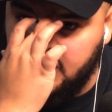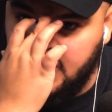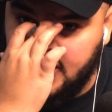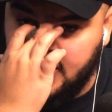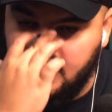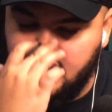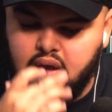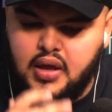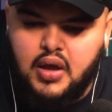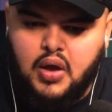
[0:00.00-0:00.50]

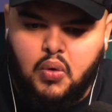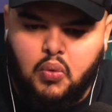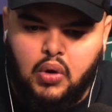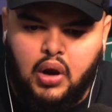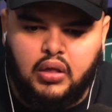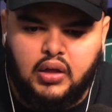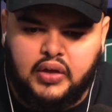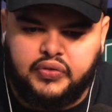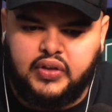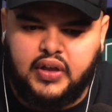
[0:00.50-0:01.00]
Like when I
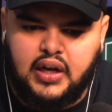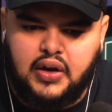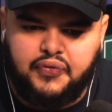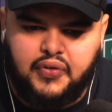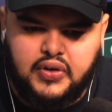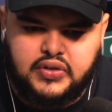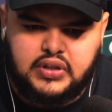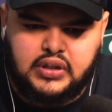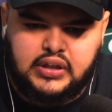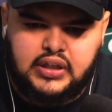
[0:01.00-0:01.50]
look at the
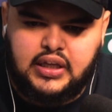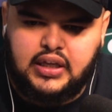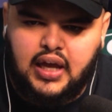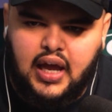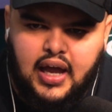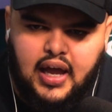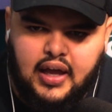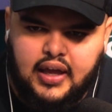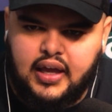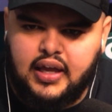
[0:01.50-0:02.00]
NFL's elite,
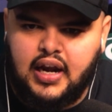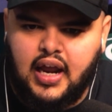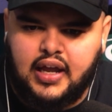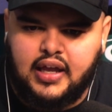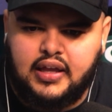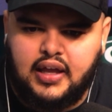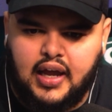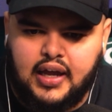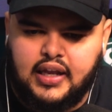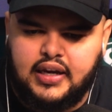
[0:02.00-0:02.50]
I, again, I,
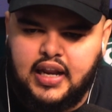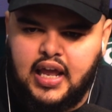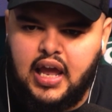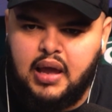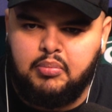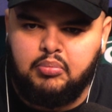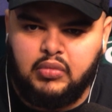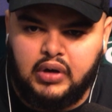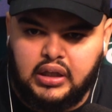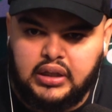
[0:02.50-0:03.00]
I, can
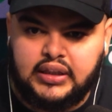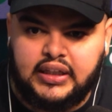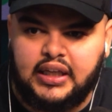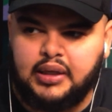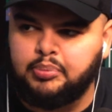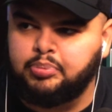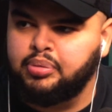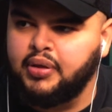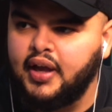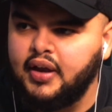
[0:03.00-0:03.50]
name
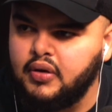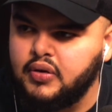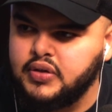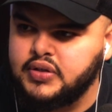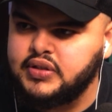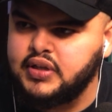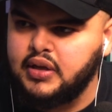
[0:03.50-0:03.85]
elite players.